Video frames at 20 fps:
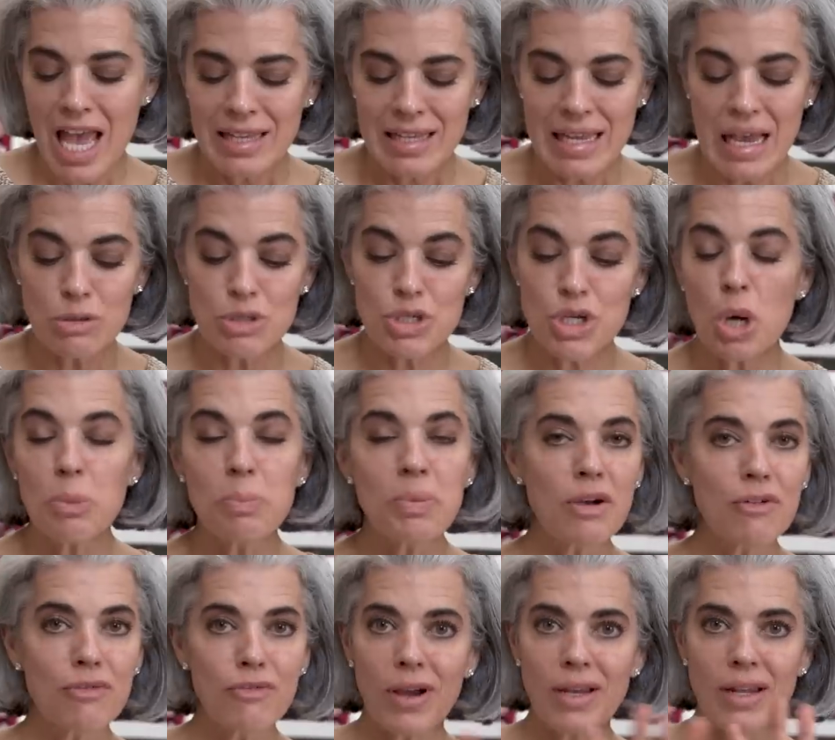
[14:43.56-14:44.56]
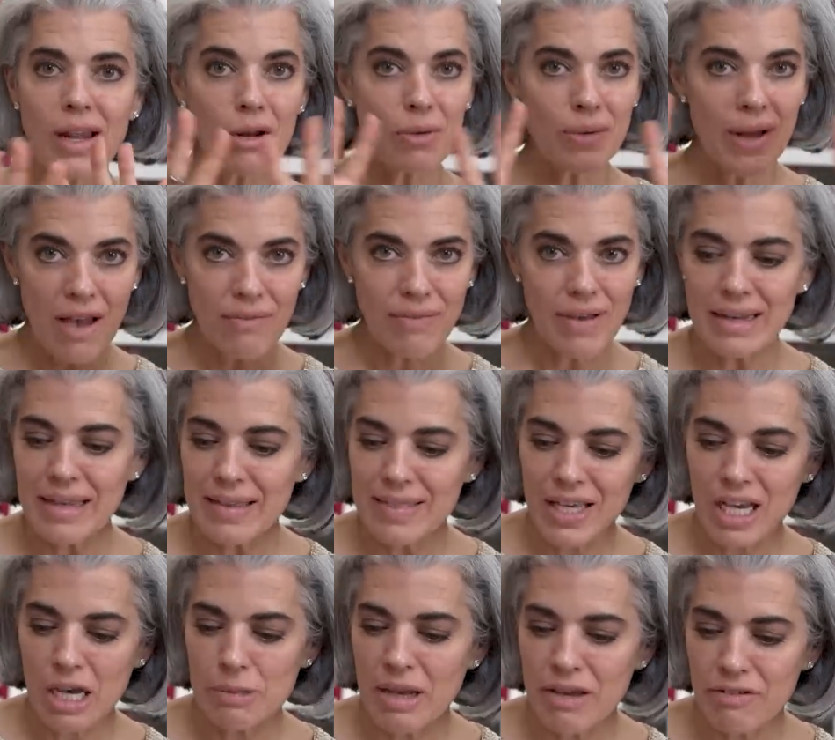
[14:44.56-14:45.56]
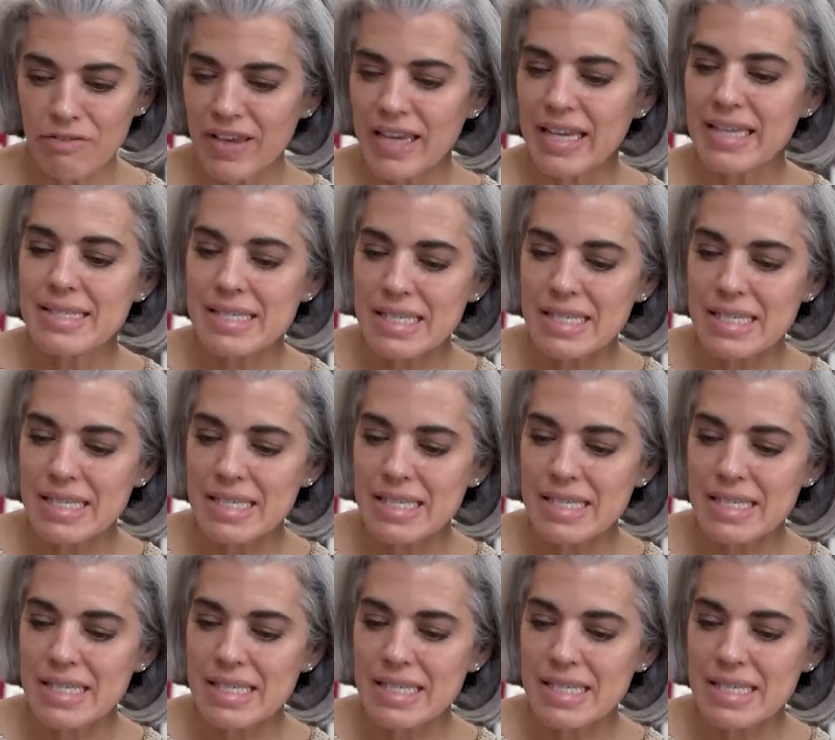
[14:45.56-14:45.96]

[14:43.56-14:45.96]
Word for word: Now, don't be afraid. I don't have anything on my face.